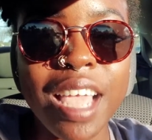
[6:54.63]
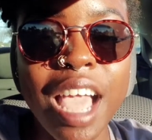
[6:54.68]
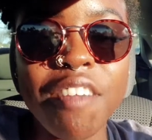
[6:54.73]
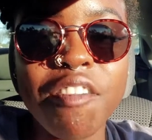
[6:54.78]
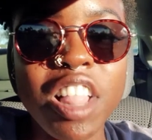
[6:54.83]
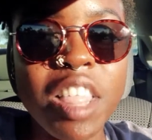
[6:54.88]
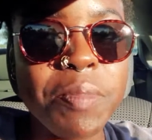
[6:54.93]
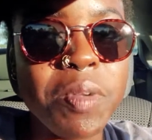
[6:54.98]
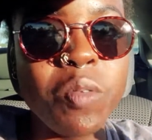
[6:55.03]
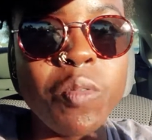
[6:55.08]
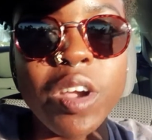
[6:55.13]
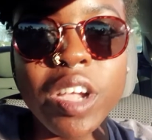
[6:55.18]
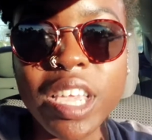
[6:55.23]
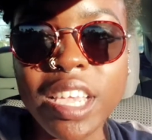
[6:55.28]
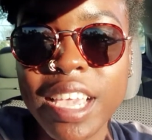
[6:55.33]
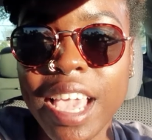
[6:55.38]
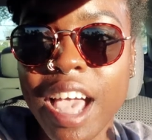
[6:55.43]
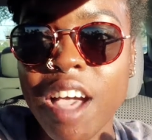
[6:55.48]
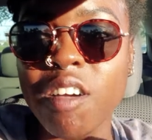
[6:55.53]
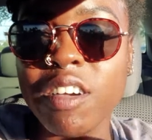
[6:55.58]
I've only been
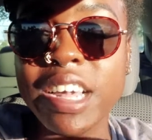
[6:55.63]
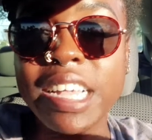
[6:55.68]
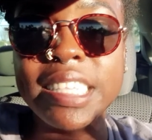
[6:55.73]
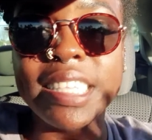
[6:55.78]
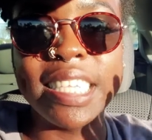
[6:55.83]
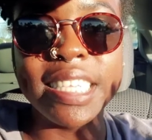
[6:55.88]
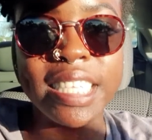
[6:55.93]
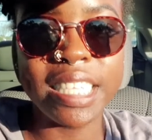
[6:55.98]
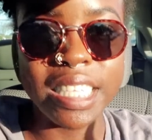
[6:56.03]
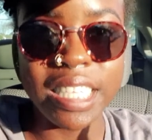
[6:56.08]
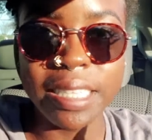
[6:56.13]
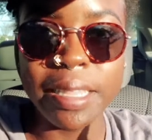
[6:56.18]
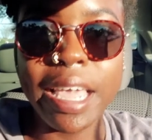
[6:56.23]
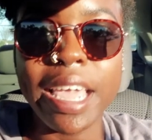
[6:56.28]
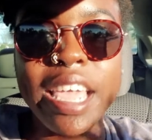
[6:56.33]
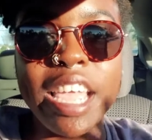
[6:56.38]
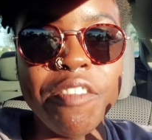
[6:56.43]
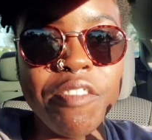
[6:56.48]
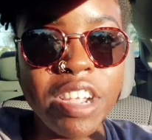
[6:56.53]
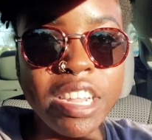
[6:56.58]
working out consistently
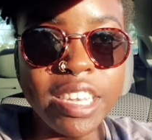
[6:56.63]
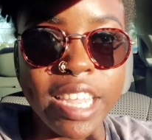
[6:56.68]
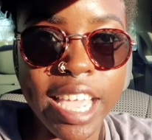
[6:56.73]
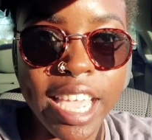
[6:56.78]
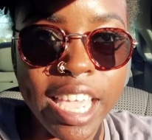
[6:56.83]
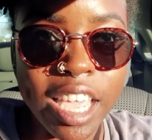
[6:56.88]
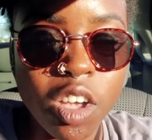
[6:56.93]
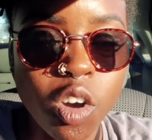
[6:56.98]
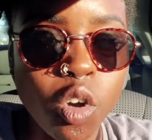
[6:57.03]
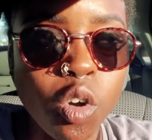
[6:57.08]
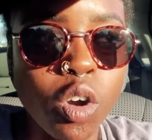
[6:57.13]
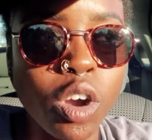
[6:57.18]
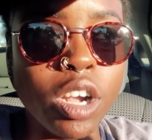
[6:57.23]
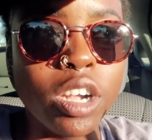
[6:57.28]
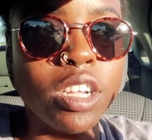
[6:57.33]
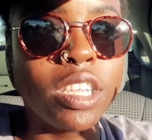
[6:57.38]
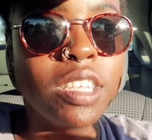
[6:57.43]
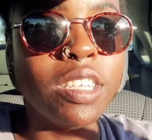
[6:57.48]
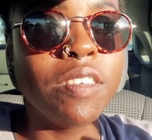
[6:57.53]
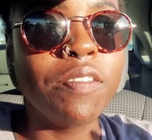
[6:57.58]
like every day
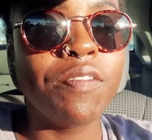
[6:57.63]
or